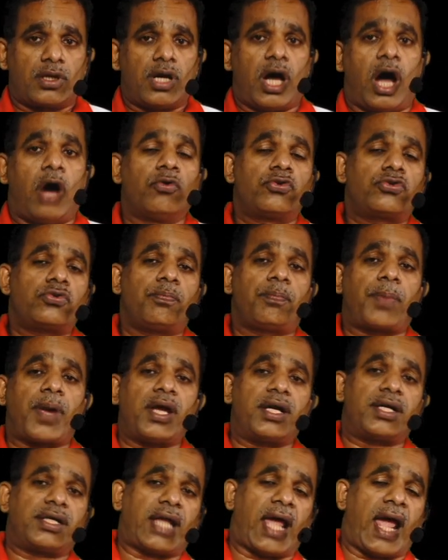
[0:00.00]
how to
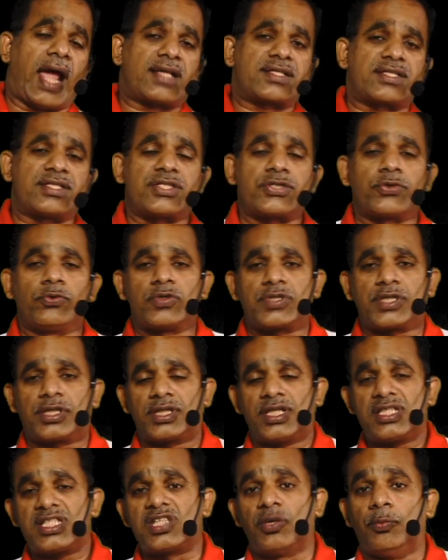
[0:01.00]
pay taxes
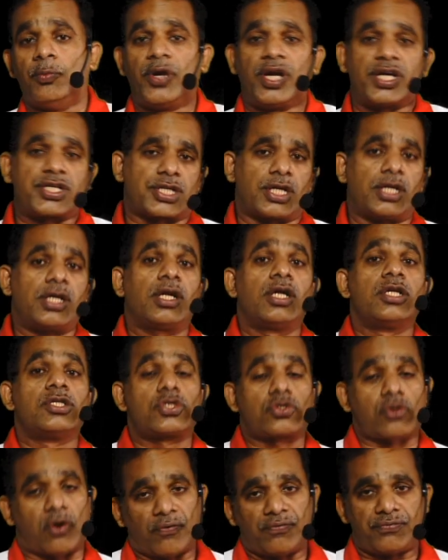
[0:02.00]
using the simulation
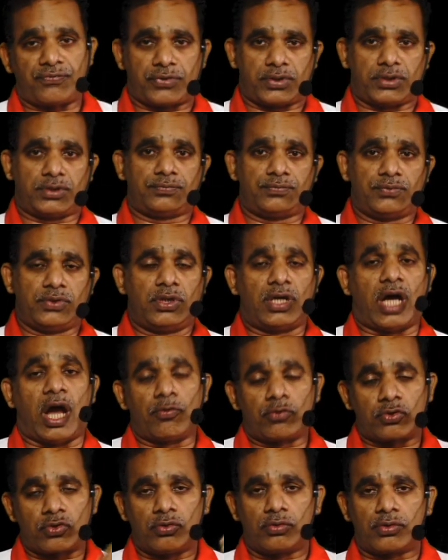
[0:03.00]
software,
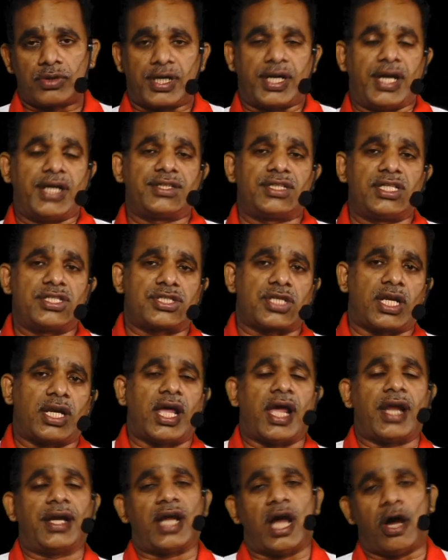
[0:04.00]
how to create the
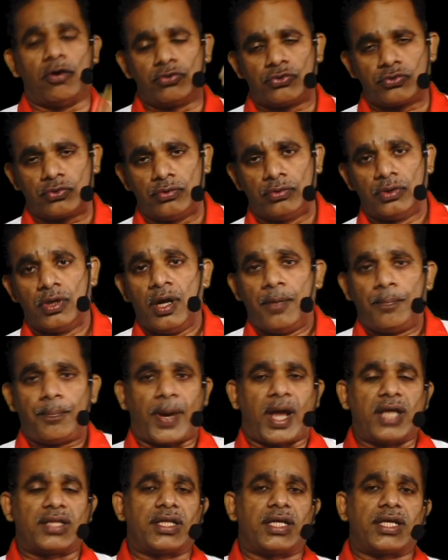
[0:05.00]
challan, how to
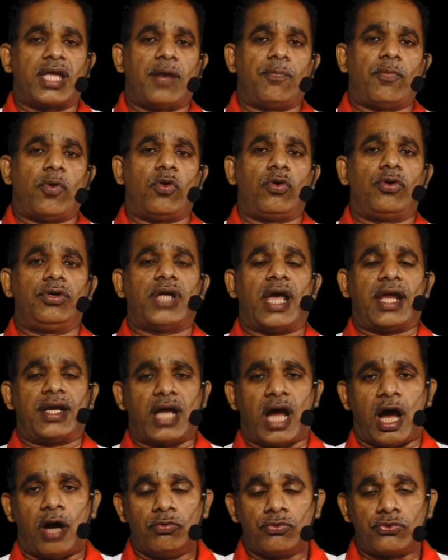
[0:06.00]
pay the amount,
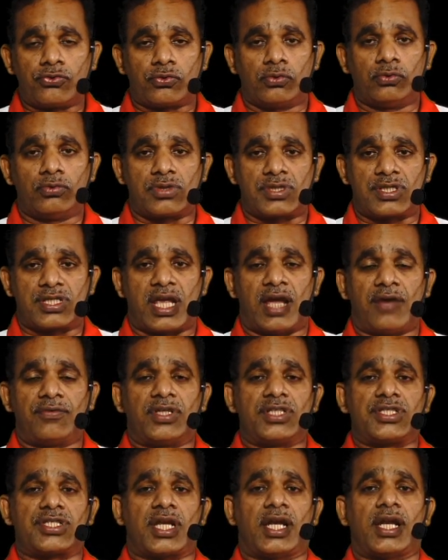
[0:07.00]
and how to
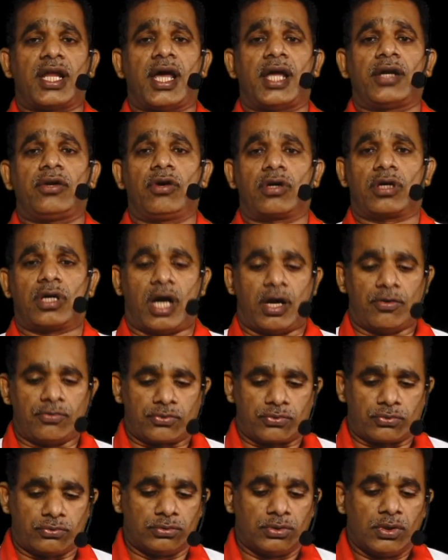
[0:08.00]
save the challan, or how
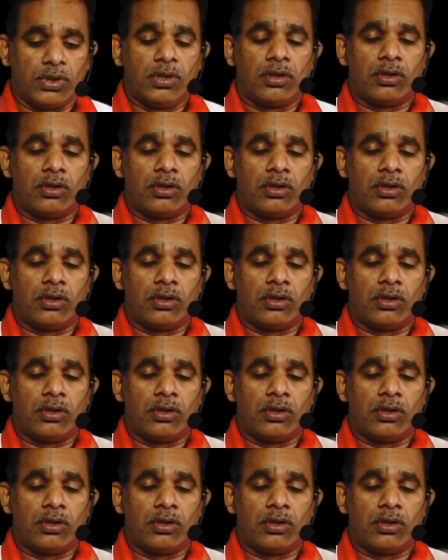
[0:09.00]
to